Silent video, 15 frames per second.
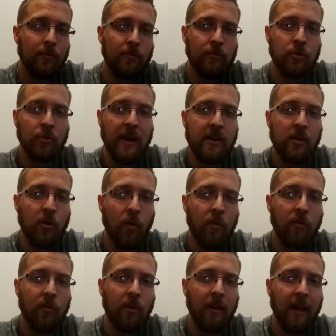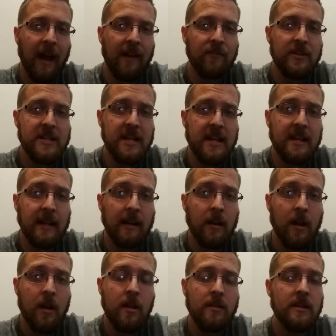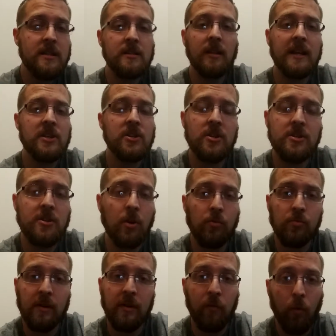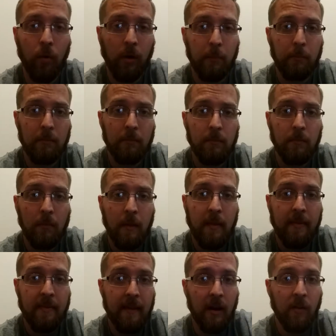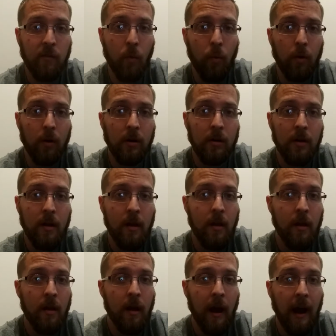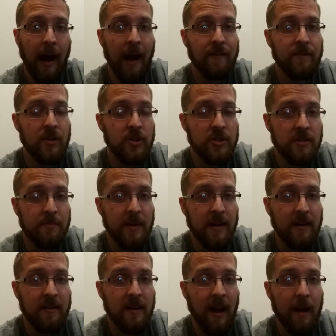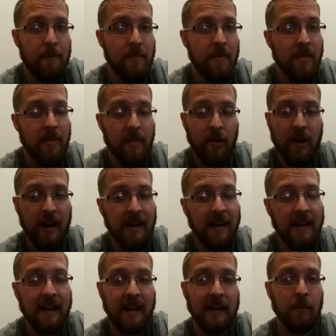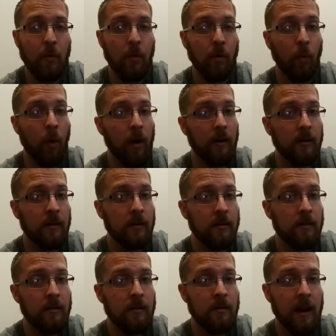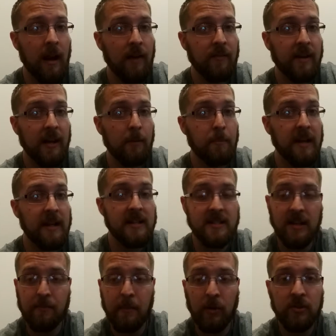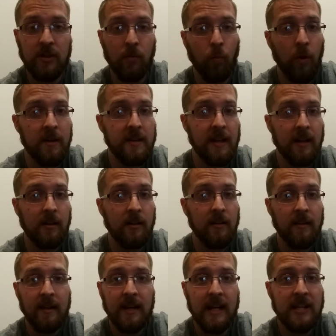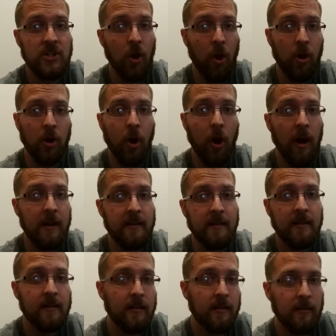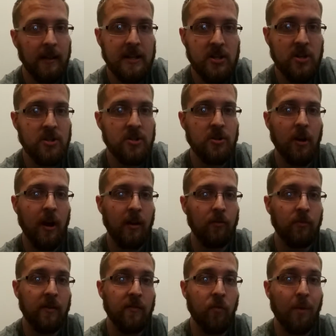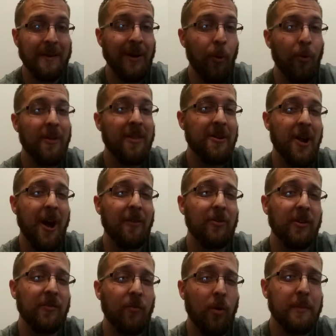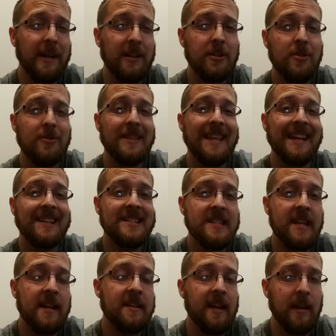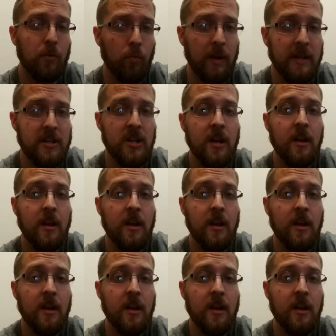greater overall average heating, these glaciers don't reform. Therefore, after a certain period of time, they're not getting any more water every year because it melted one year, it's all gone, glaciers are not reforming, or they're not reforming to the extent at which